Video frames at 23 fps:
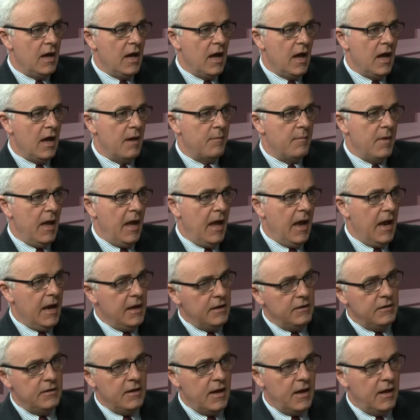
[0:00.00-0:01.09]

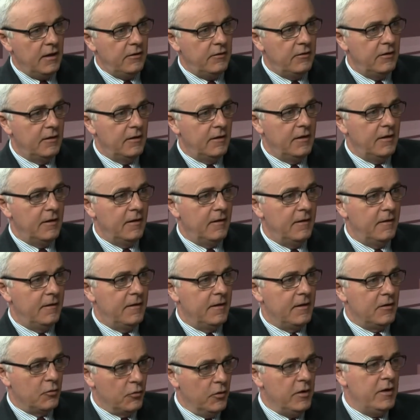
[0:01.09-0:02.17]
and yet the
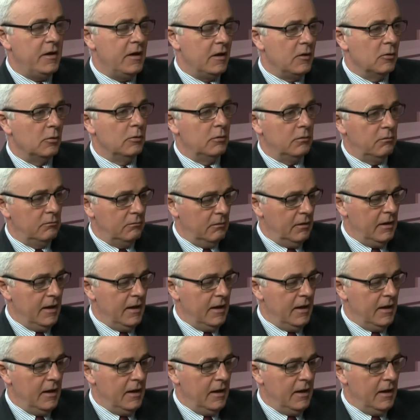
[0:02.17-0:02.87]
critical